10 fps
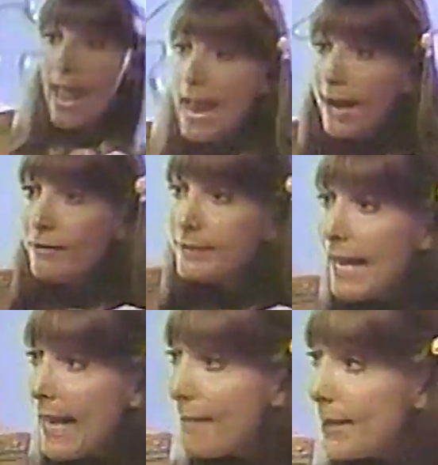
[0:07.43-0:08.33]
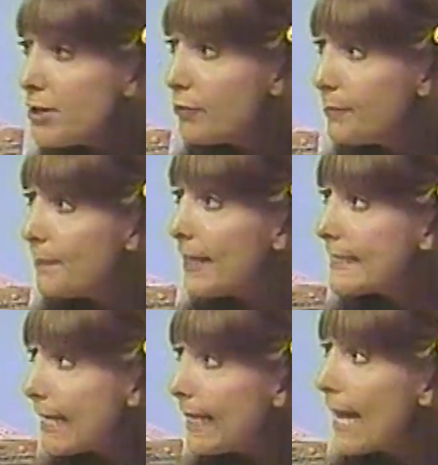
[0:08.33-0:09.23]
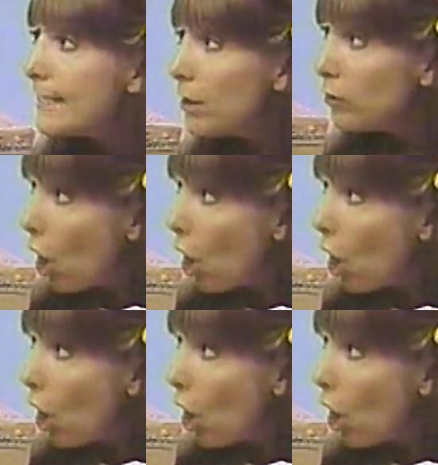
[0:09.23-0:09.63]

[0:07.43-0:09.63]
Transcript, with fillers: Harold, I got mushrooms because they last so